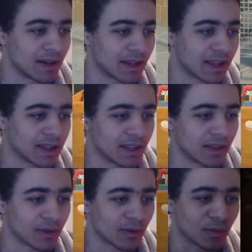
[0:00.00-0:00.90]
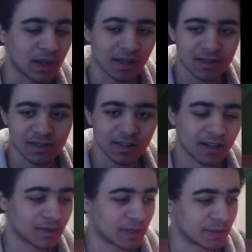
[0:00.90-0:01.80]
get the relics
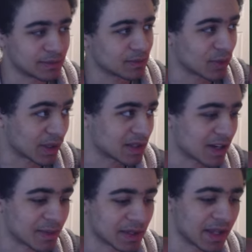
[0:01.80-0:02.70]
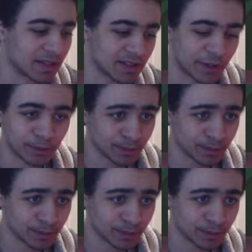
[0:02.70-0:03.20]
unlocked? Well, we're going to talk about that. So,